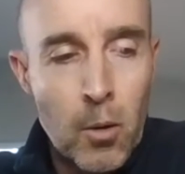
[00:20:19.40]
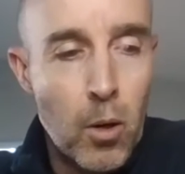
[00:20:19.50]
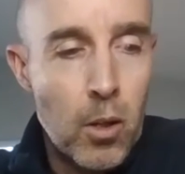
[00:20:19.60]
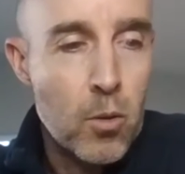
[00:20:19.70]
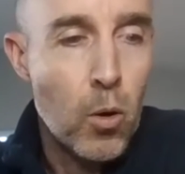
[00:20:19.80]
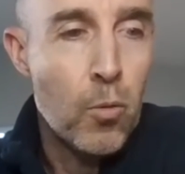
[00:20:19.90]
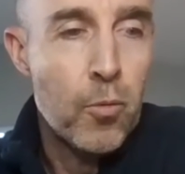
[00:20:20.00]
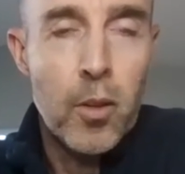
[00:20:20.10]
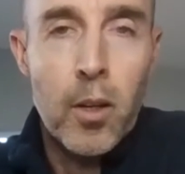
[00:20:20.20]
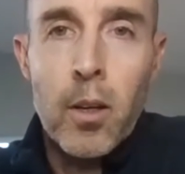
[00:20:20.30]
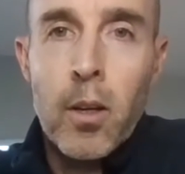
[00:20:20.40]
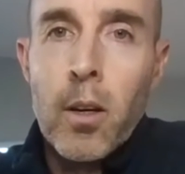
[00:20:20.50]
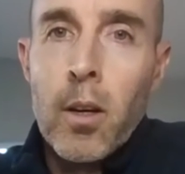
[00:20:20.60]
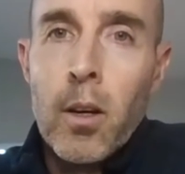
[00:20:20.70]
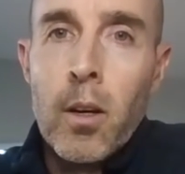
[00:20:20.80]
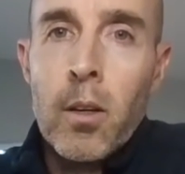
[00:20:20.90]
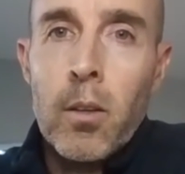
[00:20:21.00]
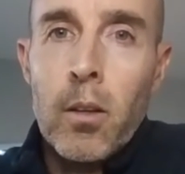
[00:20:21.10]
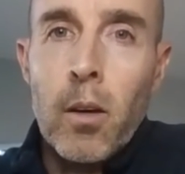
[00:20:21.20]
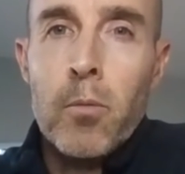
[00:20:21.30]
well. So hopefully,
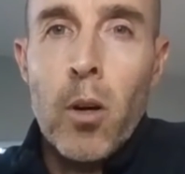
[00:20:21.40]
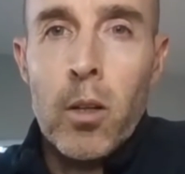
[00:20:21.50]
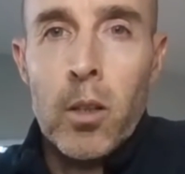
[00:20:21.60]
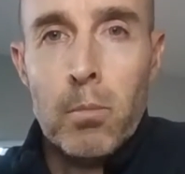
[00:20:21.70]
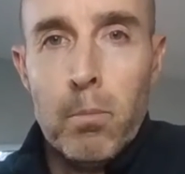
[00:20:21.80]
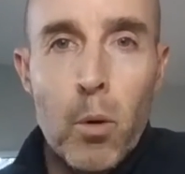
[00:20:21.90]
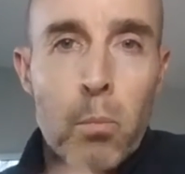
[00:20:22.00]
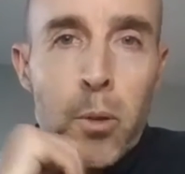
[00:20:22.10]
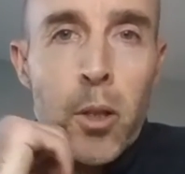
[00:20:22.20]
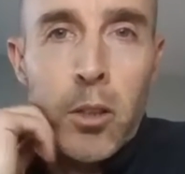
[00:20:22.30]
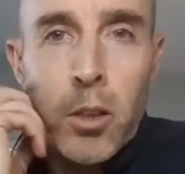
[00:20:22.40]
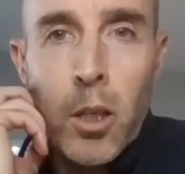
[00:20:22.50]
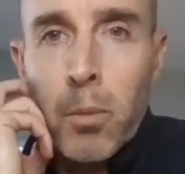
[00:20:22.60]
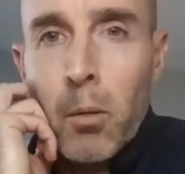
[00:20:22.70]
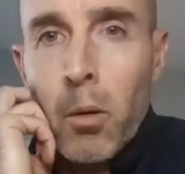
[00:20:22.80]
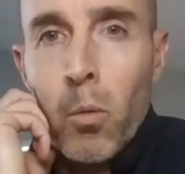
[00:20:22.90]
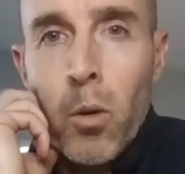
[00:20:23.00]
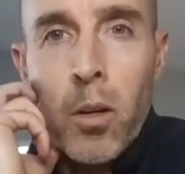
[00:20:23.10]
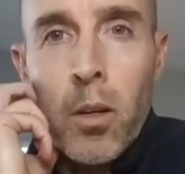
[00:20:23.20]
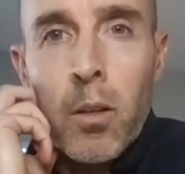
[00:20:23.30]
I'm talking to one production company about
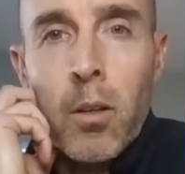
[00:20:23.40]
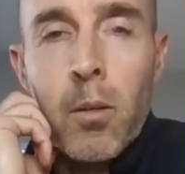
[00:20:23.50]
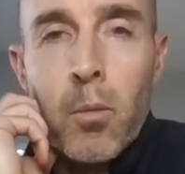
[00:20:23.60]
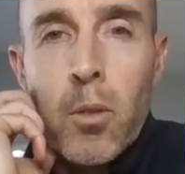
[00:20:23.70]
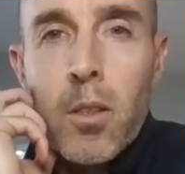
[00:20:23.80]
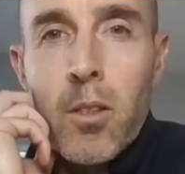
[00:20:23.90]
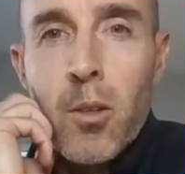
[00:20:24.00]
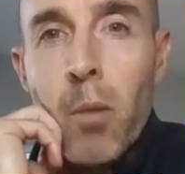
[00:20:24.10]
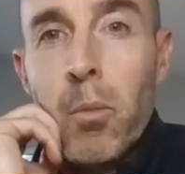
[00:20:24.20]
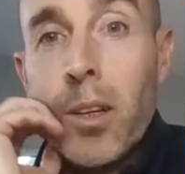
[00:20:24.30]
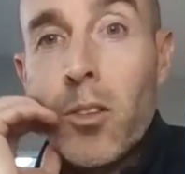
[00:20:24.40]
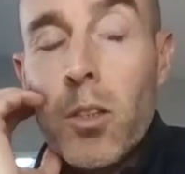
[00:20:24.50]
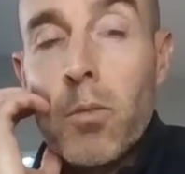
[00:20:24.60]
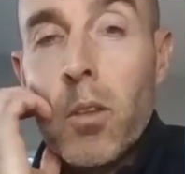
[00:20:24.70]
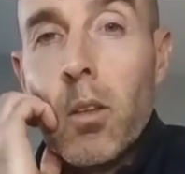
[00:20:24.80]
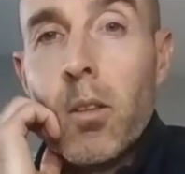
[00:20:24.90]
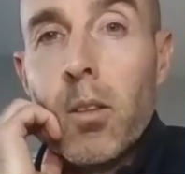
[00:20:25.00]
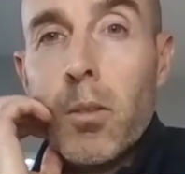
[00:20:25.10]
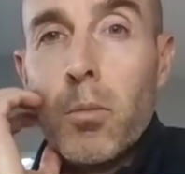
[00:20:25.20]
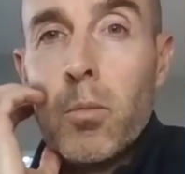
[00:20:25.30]
one, and we'll see. So I'm kind of shifting
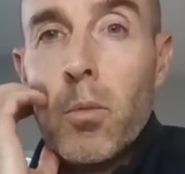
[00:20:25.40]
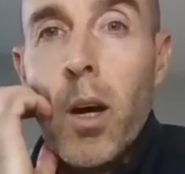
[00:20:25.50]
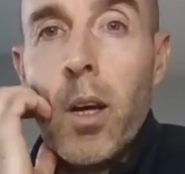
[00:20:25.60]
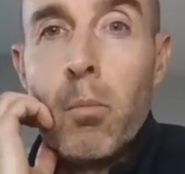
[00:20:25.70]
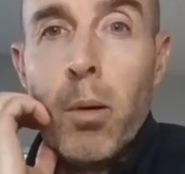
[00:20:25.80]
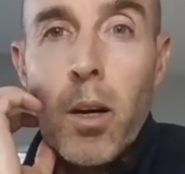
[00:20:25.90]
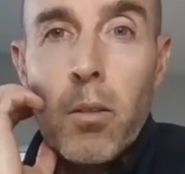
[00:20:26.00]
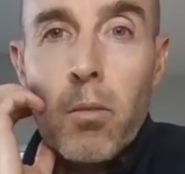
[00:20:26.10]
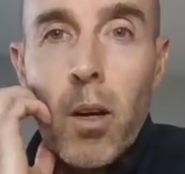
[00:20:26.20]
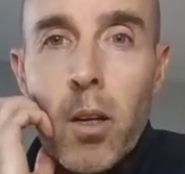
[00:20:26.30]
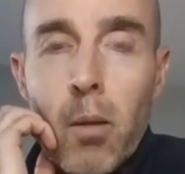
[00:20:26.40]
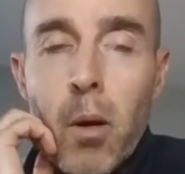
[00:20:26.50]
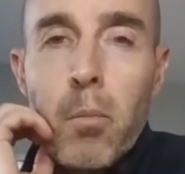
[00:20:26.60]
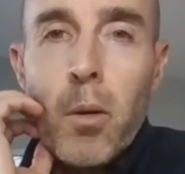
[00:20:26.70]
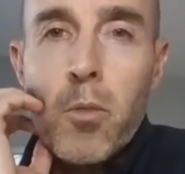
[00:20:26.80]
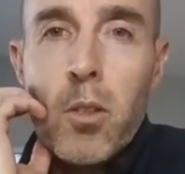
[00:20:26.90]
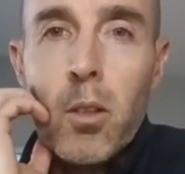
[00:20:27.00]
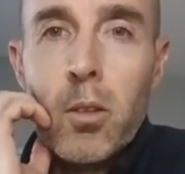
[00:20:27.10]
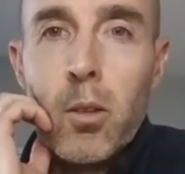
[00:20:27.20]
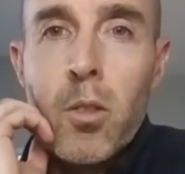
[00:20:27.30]
into the writing part, right? I'm
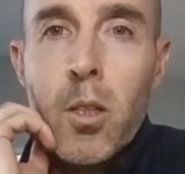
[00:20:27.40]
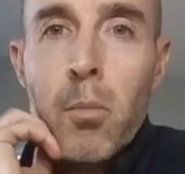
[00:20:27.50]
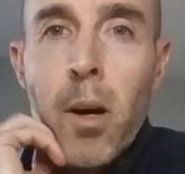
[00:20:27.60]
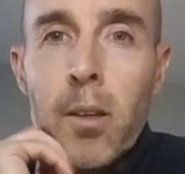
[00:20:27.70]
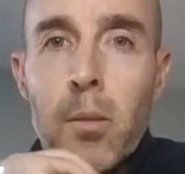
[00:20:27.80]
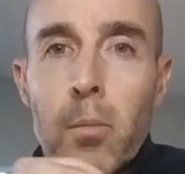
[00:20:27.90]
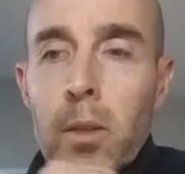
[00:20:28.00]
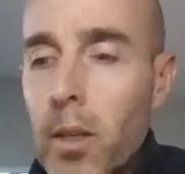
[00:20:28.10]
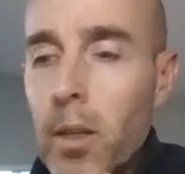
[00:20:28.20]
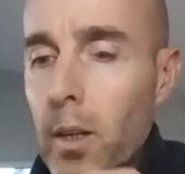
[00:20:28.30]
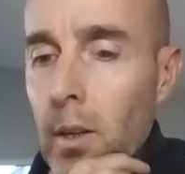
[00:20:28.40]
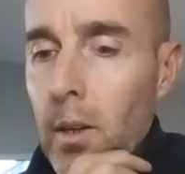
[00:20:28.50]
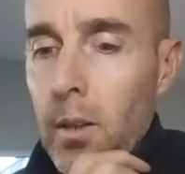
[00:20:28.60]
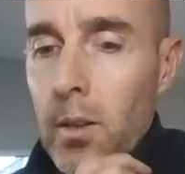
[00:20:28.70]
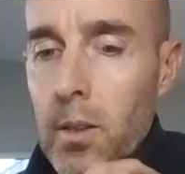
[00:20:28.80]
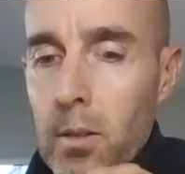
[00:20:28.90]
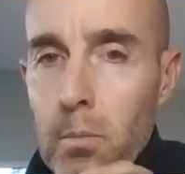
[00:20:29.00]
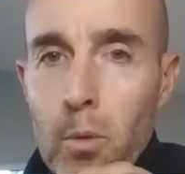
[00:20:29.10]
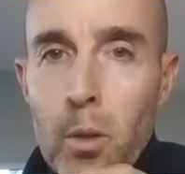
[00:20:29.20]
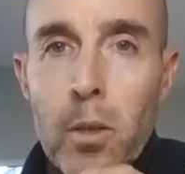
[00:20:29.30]
still doing some acting, but it's
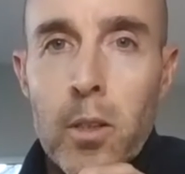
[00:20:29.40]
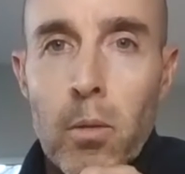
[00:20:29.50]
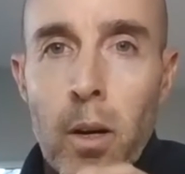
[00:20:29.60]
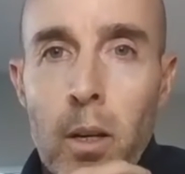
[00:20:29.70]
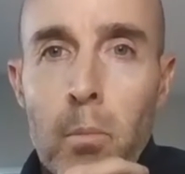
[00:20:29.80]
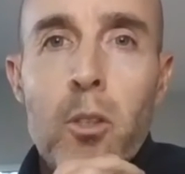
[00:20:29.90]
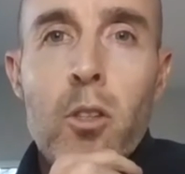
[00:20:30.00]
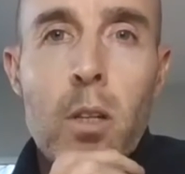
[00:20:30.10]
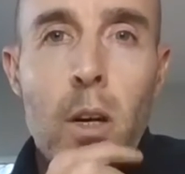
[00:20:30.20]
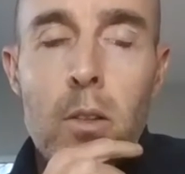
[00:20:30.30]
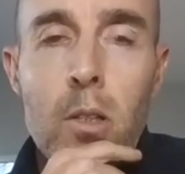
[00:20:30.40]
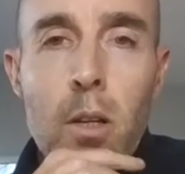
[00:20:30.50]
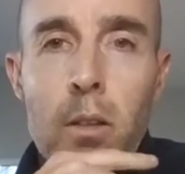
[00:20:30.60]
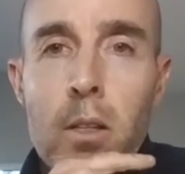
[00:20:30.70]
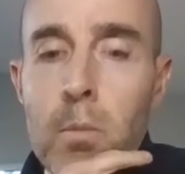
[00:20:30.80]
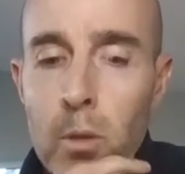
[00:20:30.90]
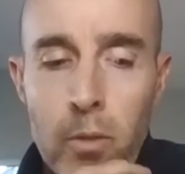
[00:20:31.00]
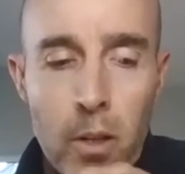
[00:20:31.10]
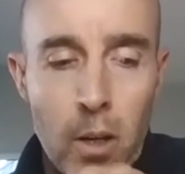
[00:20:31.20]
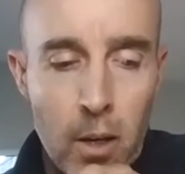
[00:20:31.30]
more about the writing. But just on this
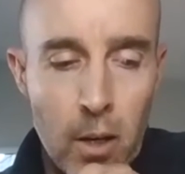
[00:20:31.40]
movie,